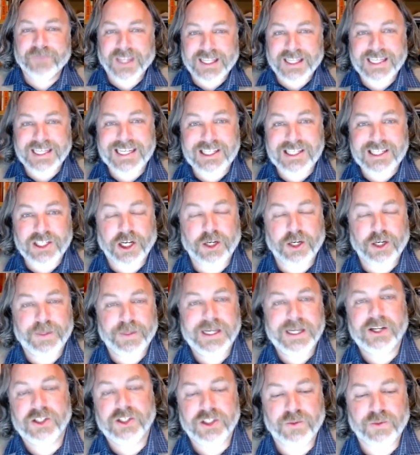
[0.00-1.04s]
These are
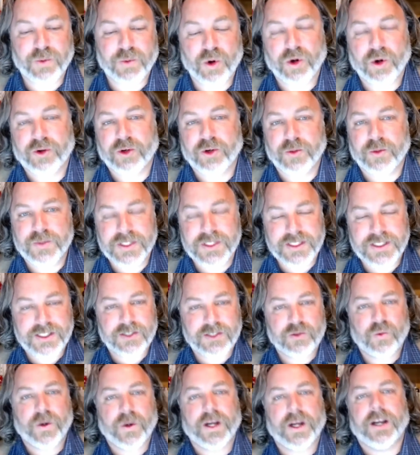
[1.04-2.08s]
peer support groups. This
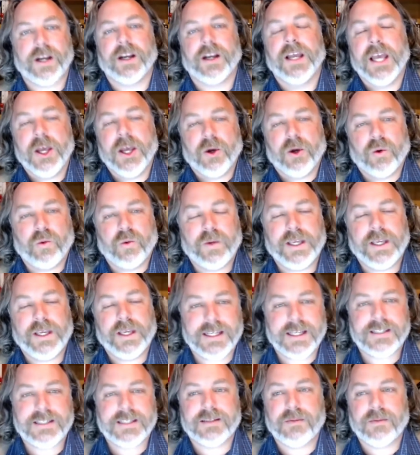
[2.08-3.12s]
is where we
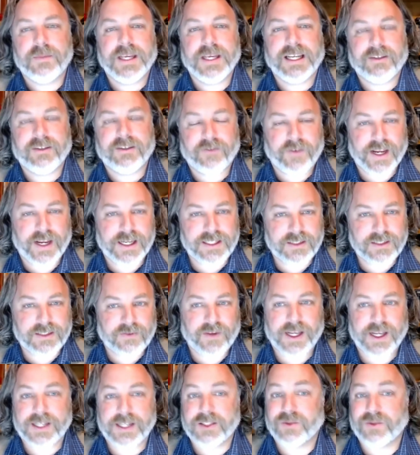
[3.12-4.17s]
get to meet face to
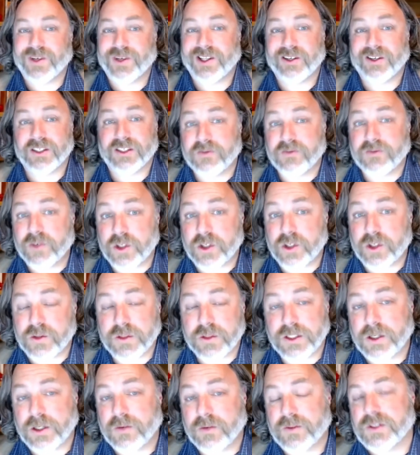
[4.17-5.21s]
face, whether it's
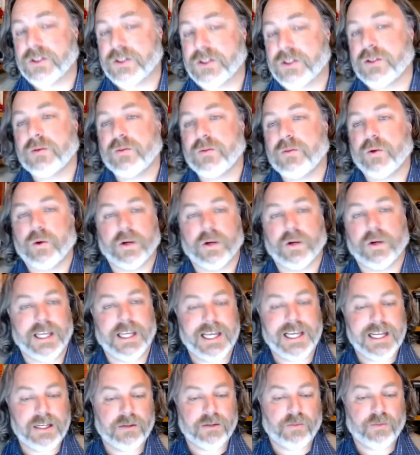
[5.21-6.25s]
virtually over Zoom or
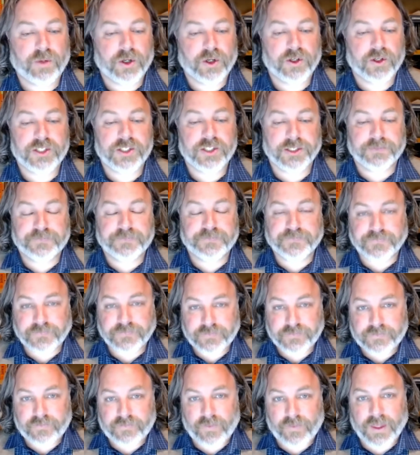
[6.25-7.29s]
in person,
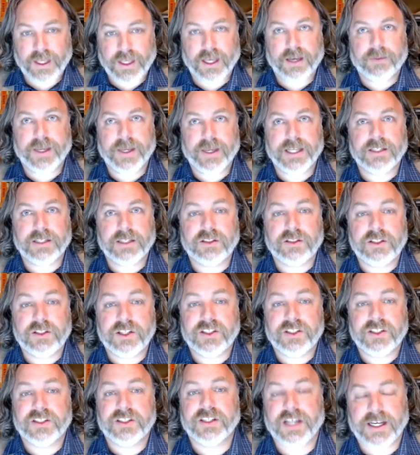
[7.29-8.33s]
and
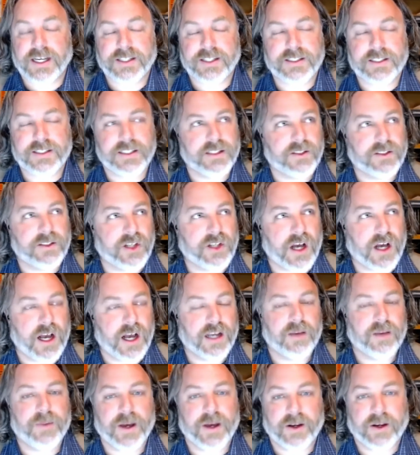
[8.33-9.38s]
discuss and
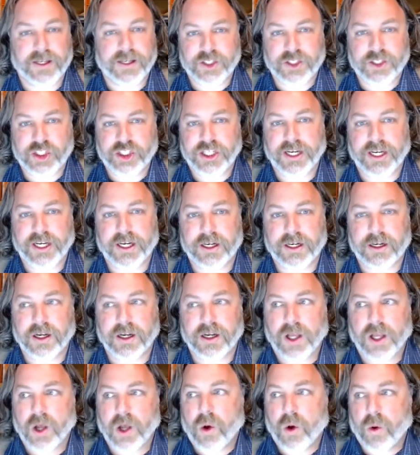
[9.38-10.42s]
talk about and share
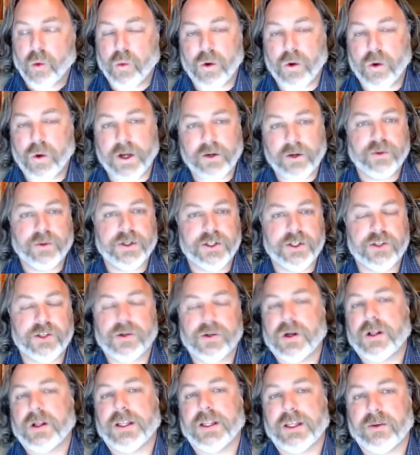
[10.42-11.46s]
what we're
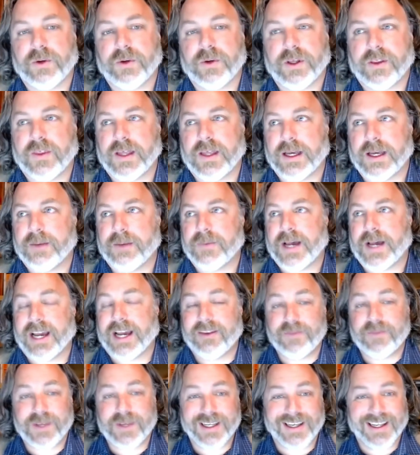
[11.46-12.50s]
struggling with.
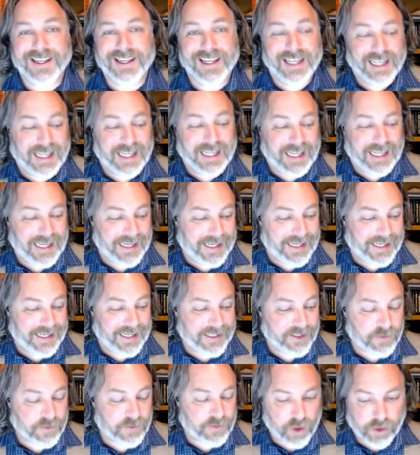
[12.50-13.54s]
I've been a
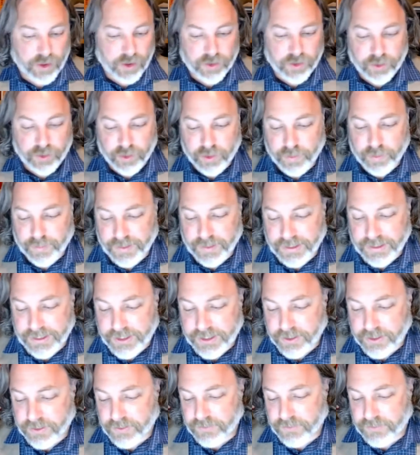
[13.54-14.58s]
support group
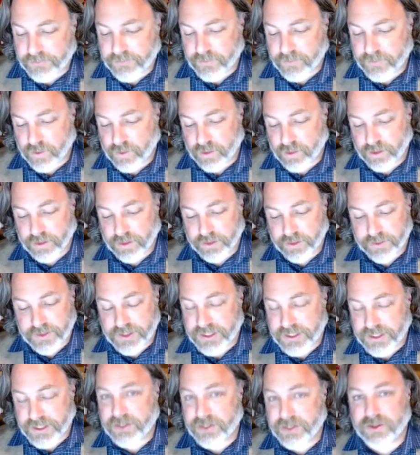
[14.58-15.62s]
leader for
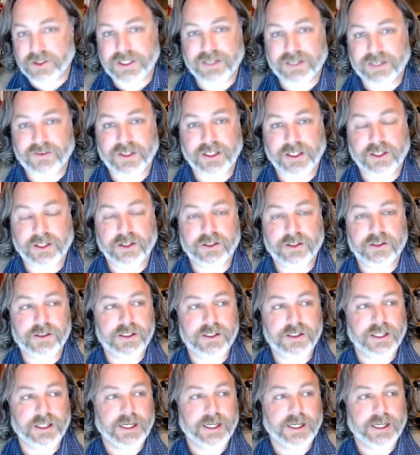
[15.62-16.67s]
6 or 7
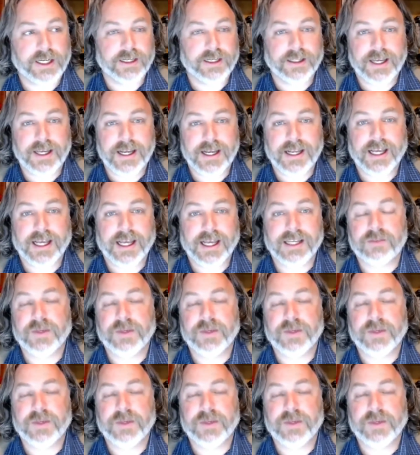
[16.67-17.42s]
years, and it has